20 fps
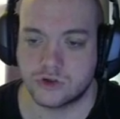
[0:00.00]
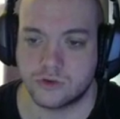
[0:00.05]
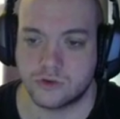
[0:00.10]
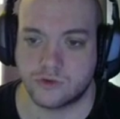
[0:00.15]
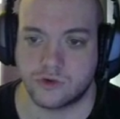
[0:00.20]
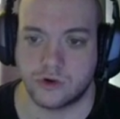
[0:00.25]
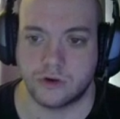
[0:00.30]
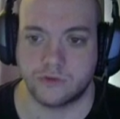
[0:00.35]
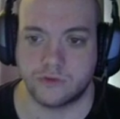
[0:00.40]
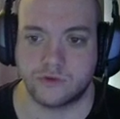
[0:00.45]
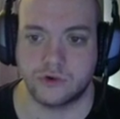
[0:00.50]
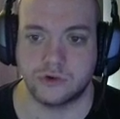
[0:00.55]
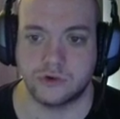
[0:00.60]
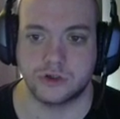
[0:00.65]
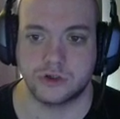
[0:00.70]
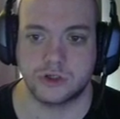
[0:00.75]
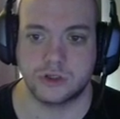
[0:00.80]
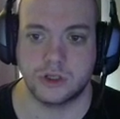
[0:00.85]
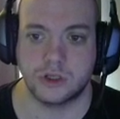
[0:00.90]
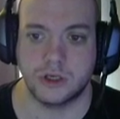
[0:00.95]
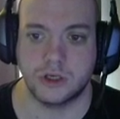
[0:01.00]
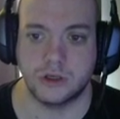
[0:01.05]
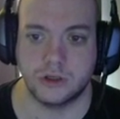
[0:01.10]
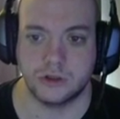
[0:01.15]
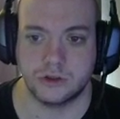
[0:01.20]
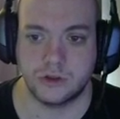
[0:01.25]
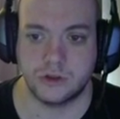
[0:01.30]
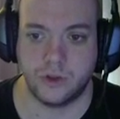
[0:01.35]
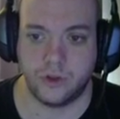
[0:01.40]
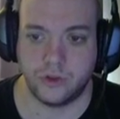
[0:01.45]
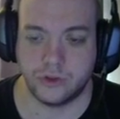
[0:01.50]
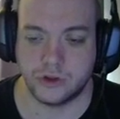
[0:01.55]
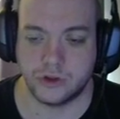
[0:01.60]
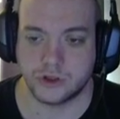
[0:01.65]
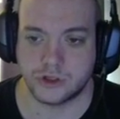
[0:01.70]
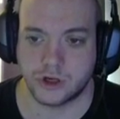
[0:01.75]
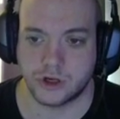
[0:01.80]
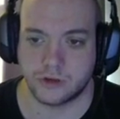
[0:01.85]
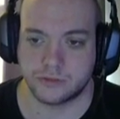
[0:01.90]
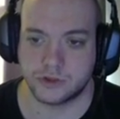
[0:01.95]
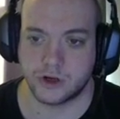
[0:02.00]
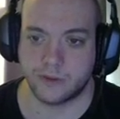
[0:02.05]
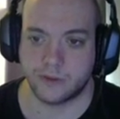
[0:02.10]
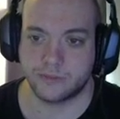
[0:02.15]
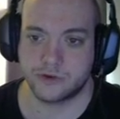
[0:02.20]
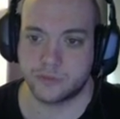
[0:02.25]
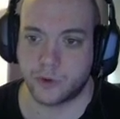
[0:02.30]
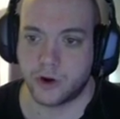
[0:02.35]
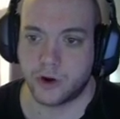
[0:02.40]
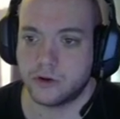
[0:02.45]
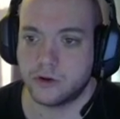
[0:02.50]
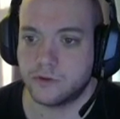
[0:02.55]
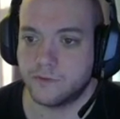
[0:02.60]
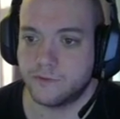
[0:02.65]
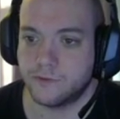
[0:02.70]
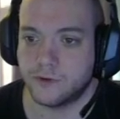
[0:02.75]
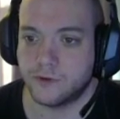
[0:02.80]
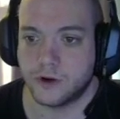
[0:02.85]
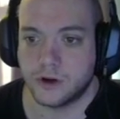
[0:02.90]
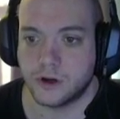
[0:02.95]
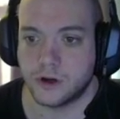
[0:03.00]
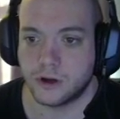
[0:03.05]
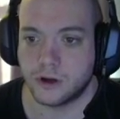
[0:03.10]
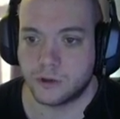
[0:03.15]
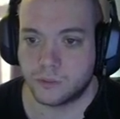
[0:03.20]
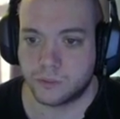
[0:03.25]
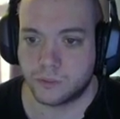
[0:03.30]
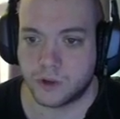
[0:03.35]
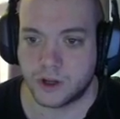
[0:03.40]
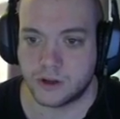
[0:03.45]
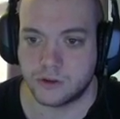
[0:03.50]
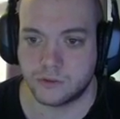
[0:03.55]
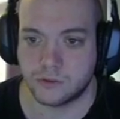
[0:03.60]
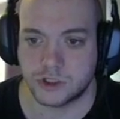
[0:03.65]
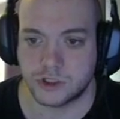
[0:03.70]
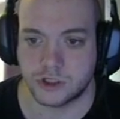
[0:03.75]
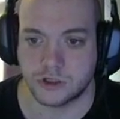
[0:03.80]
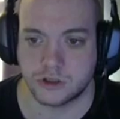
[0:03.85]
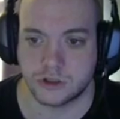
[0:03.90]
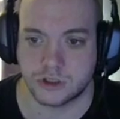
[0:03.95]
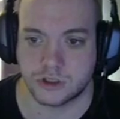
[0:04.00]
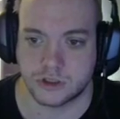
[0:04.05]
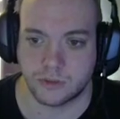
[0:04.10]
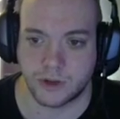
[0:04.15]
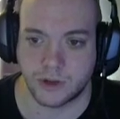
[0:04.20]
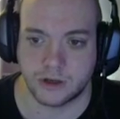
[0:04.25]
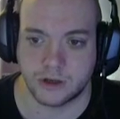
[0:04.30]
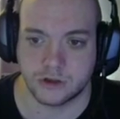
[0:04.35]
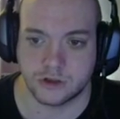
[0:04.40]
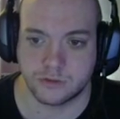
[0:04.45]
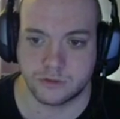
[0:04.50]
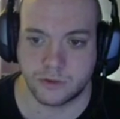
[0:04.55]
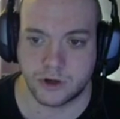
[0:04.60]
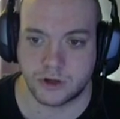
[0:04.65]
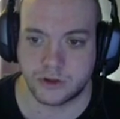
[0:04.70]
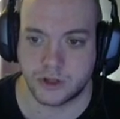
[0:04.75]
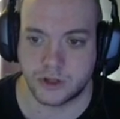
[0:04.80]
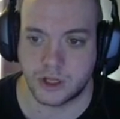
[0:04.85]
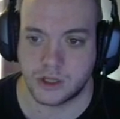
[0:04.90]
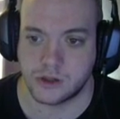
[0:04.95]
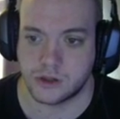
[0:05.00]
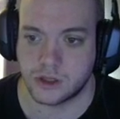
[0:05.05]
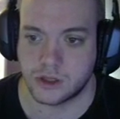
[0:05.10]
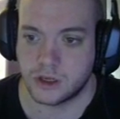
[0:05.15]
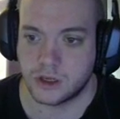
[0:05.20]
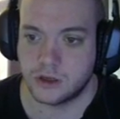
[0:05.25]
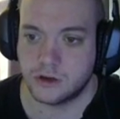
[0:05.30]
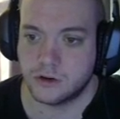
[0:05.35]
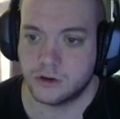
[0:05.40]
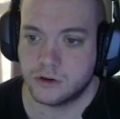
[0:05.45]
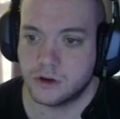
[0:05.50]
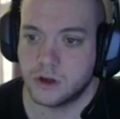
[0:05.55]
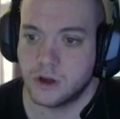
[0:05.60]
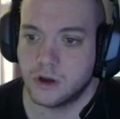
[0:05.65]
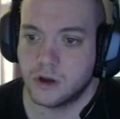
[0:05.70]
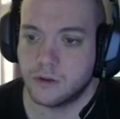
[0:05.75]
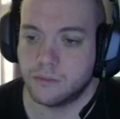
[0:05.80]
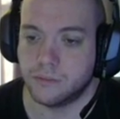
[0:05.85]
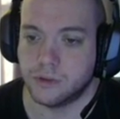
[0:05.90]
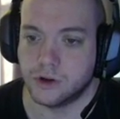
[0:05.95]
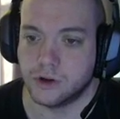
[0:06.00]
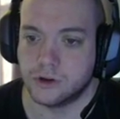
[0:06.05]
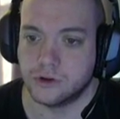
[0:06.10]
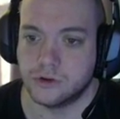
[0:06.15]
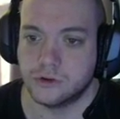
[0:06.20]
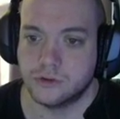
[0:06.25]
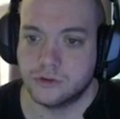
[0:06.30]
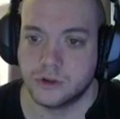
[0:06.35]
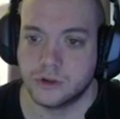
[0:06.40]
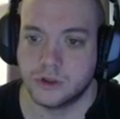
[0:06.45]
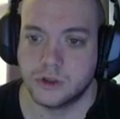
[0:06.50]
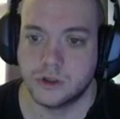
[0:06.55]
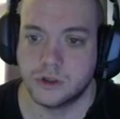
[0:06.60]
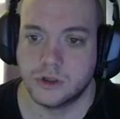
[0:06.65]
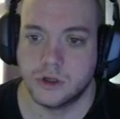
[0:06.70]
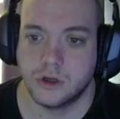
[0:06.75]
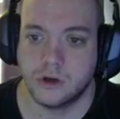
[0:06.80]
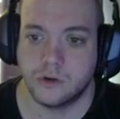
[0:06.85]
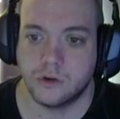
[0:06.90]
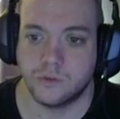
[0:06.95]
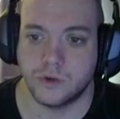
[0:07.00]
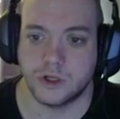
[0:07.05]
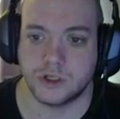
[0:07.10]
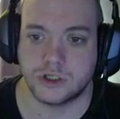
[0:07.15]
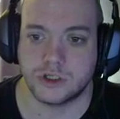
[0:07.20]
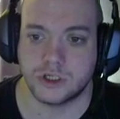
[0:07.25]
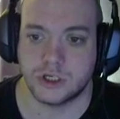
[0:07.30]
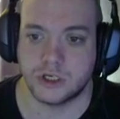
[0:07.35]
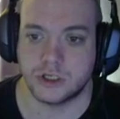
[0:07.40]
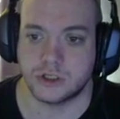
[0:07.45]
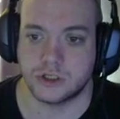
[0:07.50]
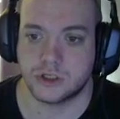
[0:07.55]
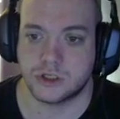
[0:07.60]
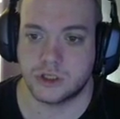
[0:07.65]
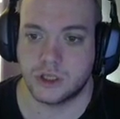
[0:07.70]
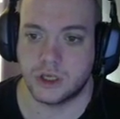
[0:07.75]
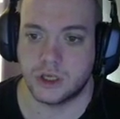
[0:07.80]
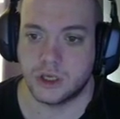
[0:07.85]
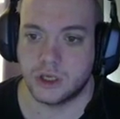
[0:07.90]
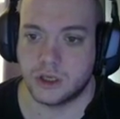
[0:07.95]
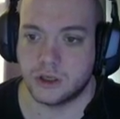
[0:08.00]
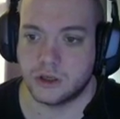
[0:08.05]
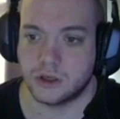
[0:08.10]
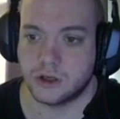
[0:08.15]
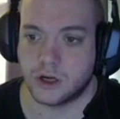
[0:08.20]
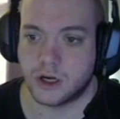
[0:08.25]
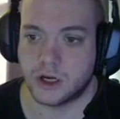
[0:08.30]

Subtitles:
We've got, of course, the top spot for which is the playoff spot, then the blue, which is the